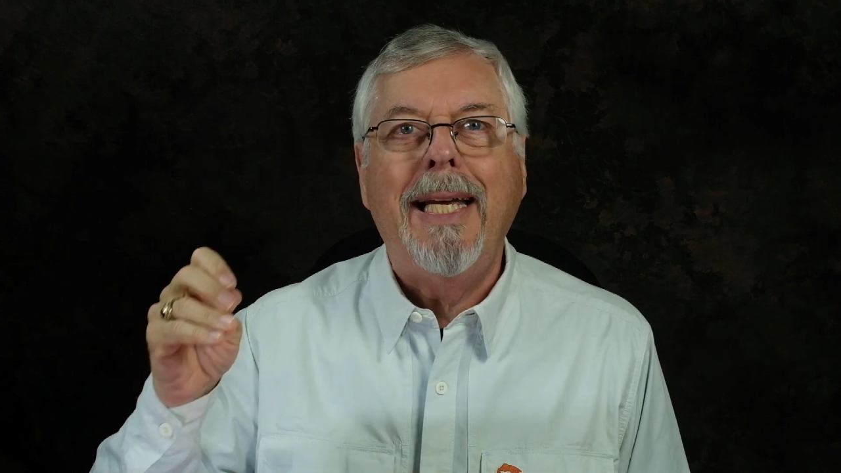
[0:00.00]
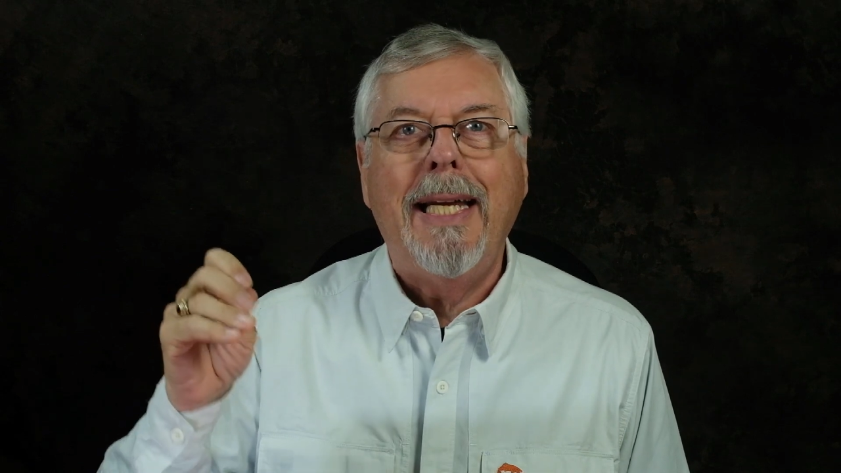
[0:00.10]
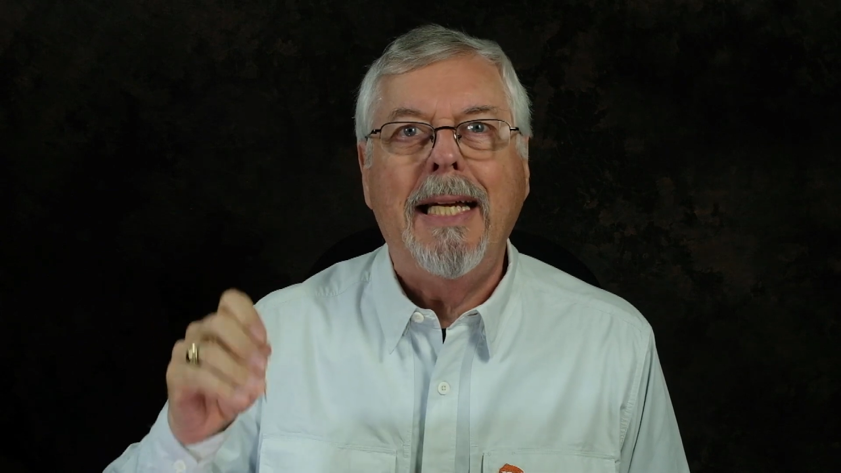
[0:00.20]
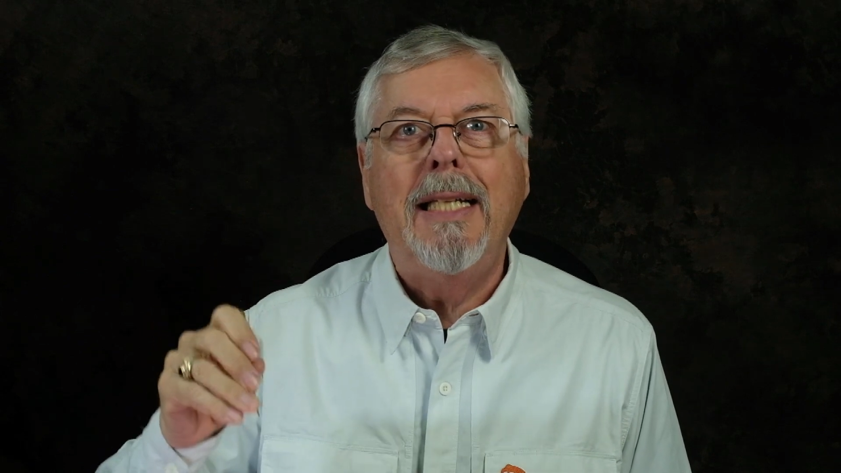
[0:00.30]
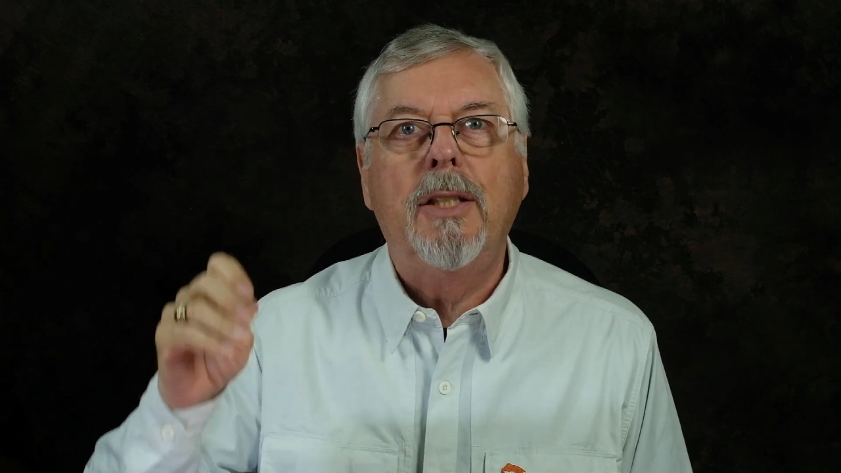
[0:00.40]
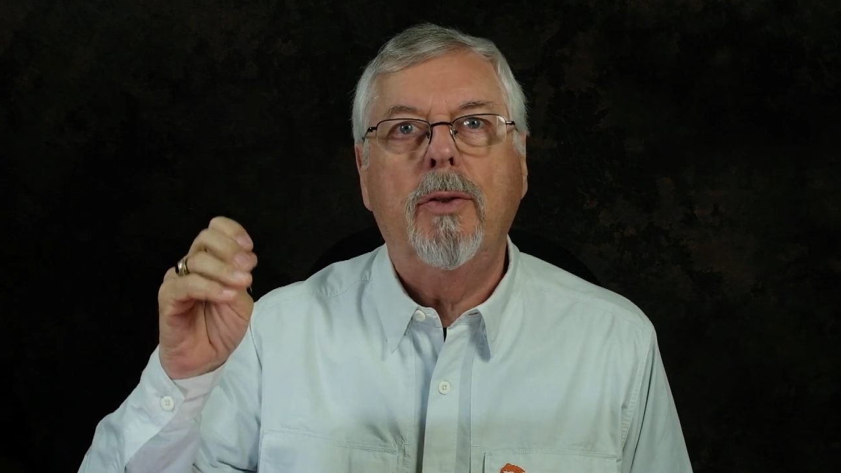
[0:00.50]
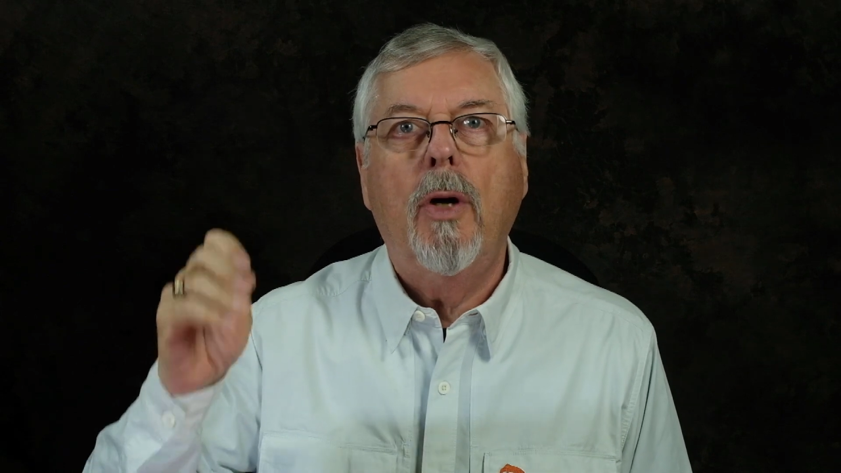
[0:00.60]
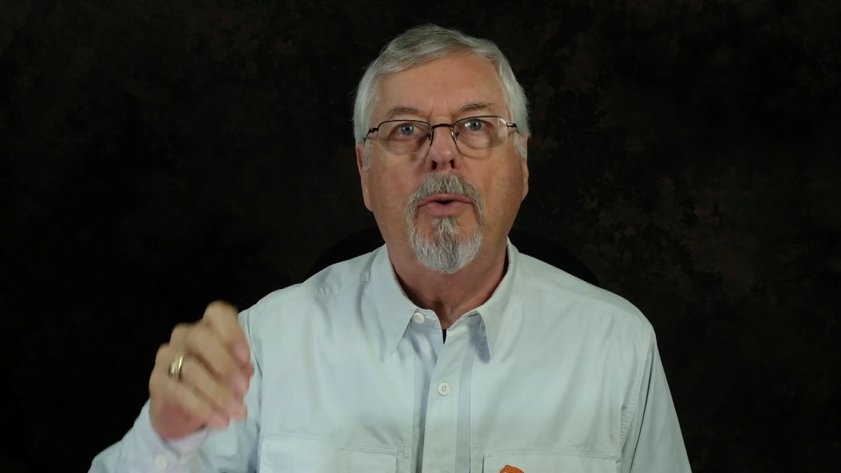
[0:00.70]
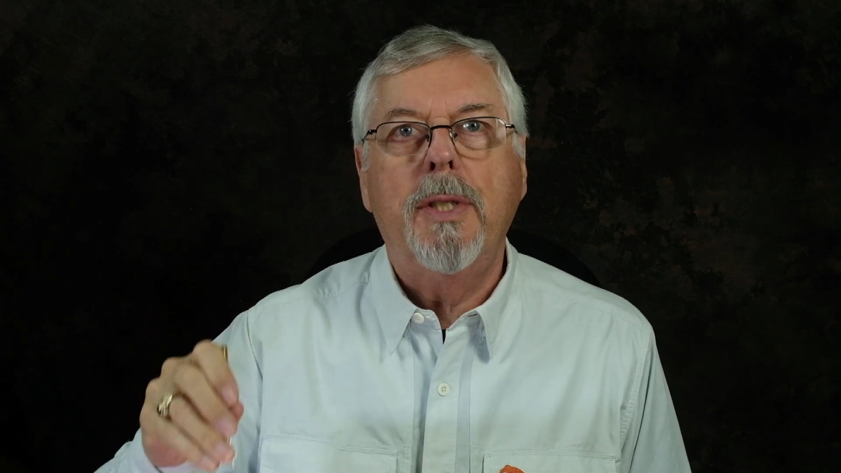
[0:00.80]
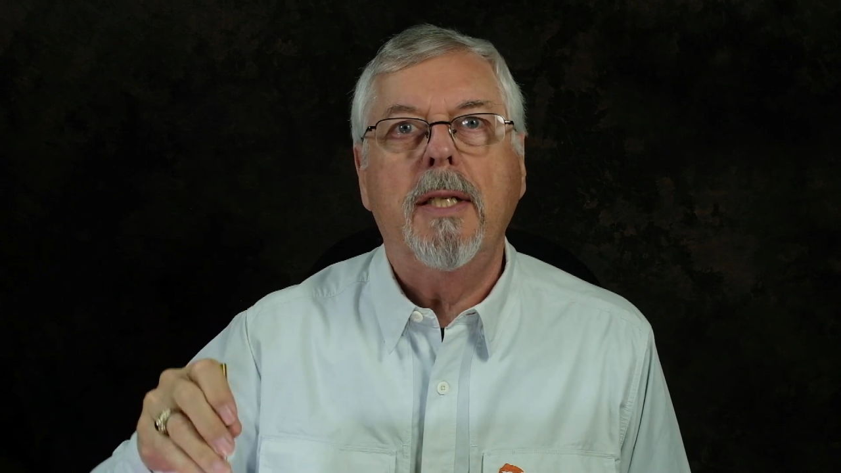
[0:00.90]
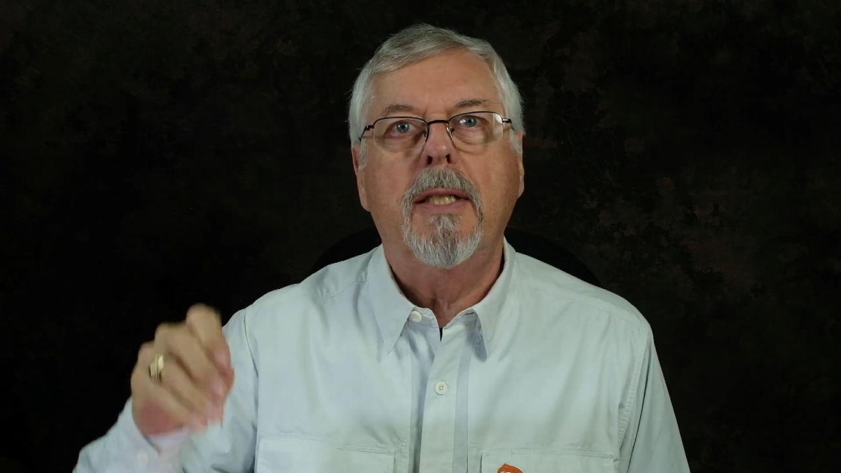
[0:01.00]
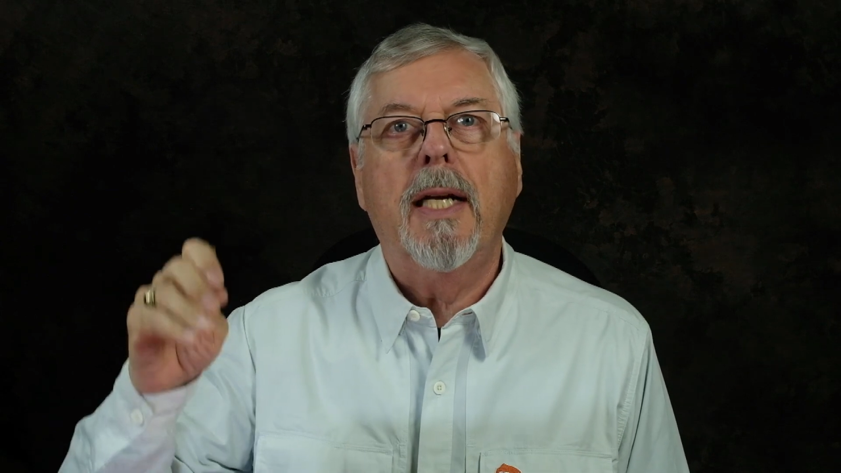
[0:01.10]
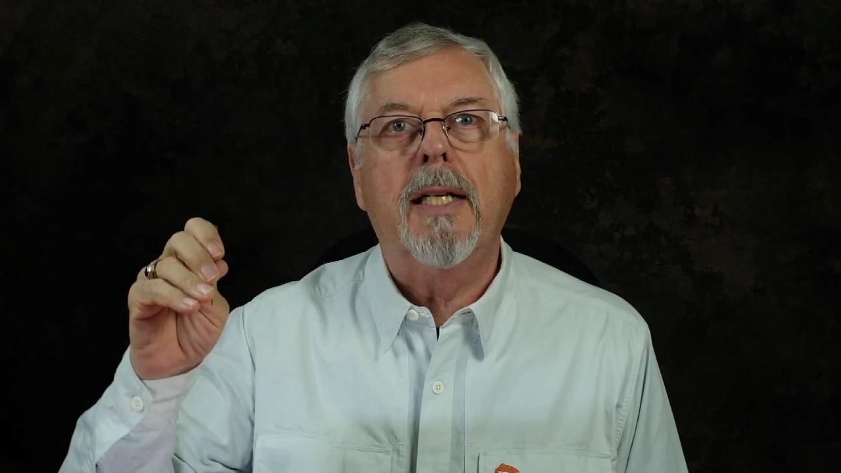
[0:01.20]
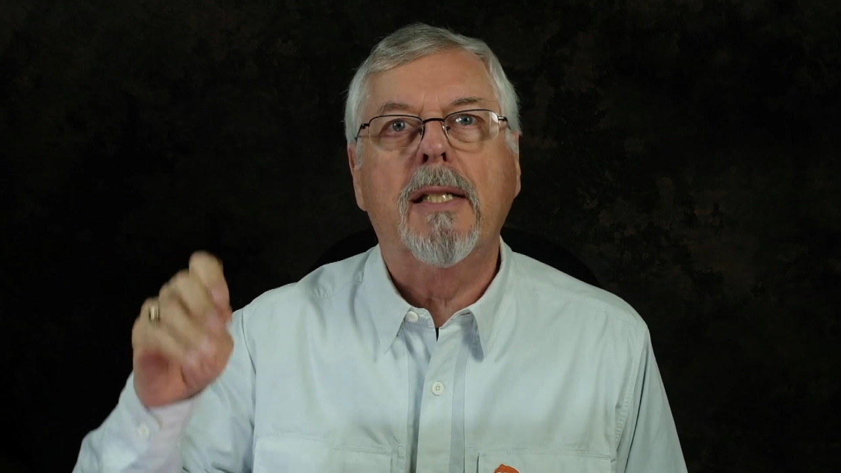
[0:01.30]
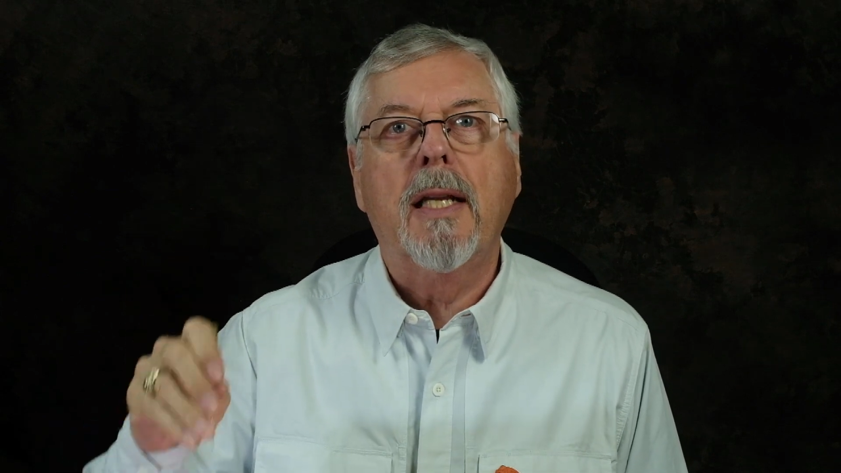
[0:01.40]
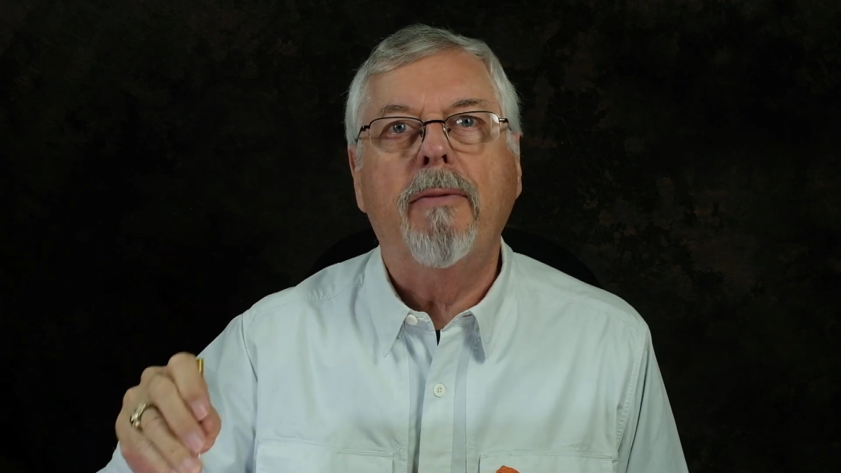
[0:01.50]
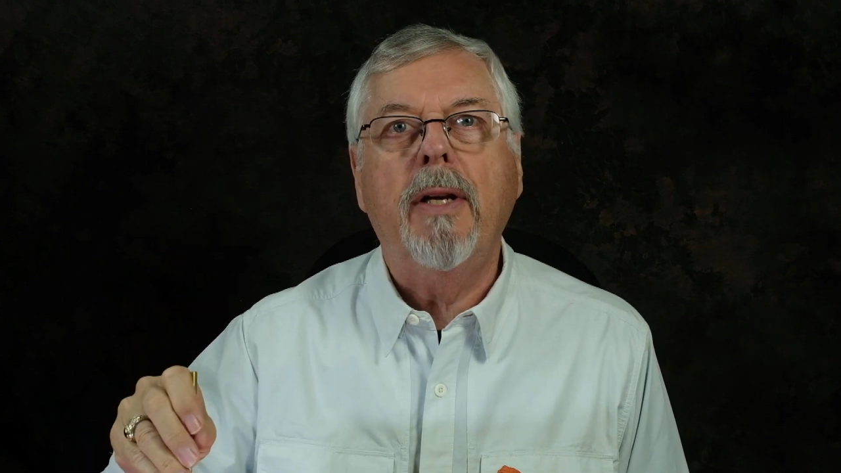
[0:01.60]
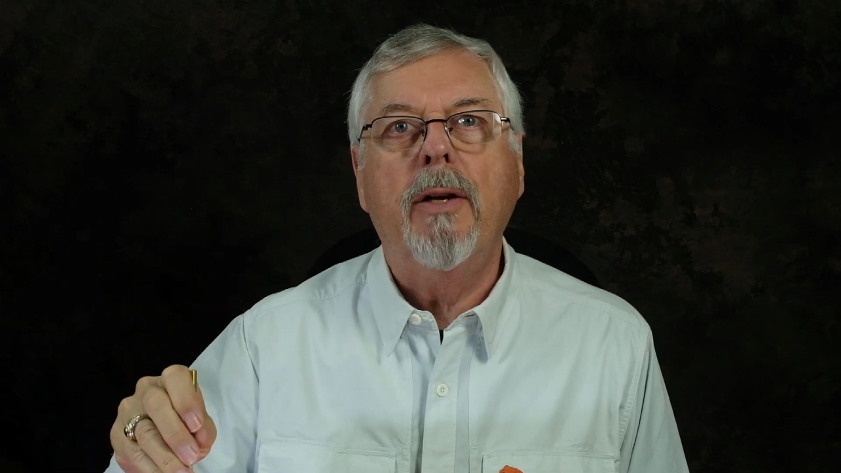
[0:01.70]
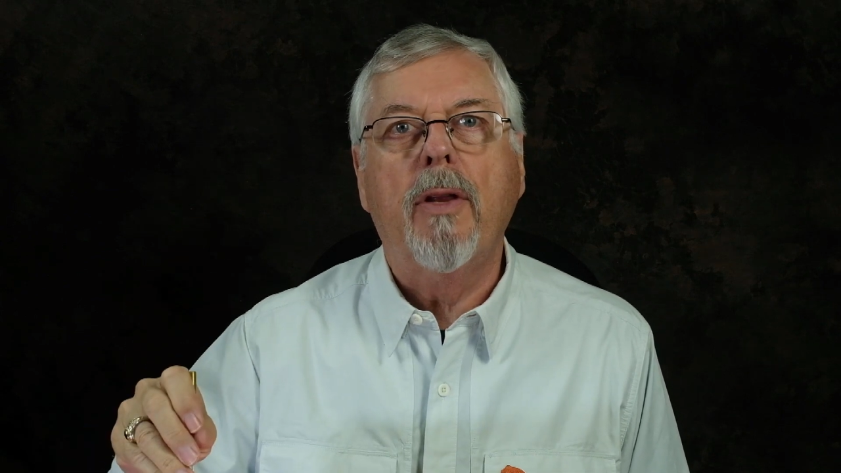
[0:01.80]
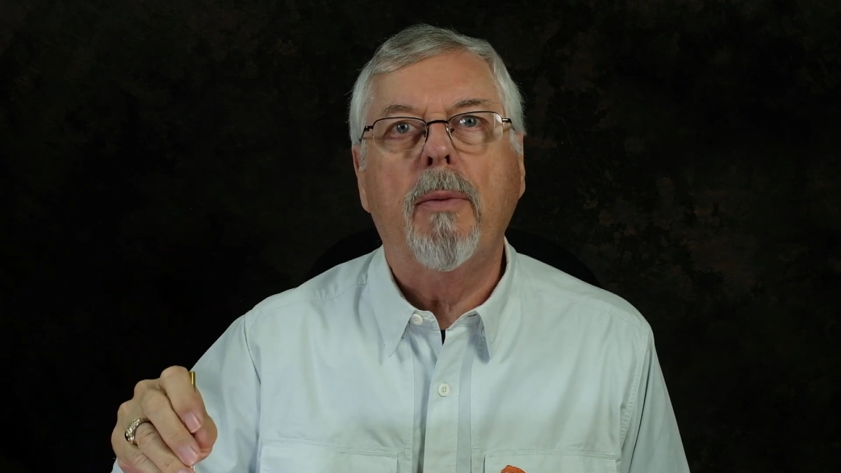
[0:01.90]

is those insects living near the